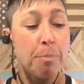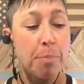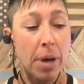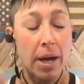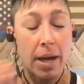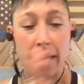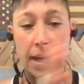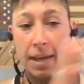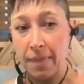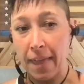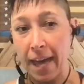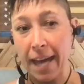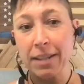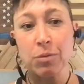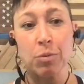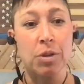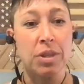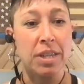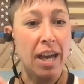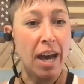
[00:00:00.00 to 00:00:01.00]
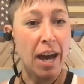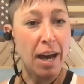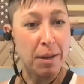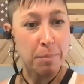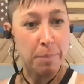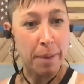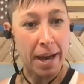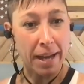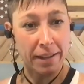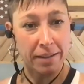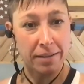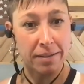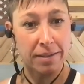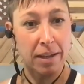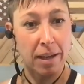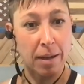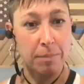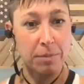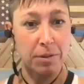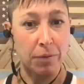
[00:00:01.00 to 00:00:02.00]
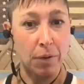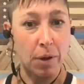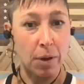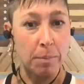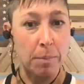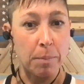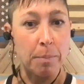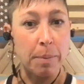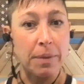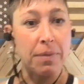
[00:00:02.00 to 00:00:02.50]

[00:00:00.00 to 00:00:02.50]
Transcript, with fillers: But and that's where the unbalance comes from.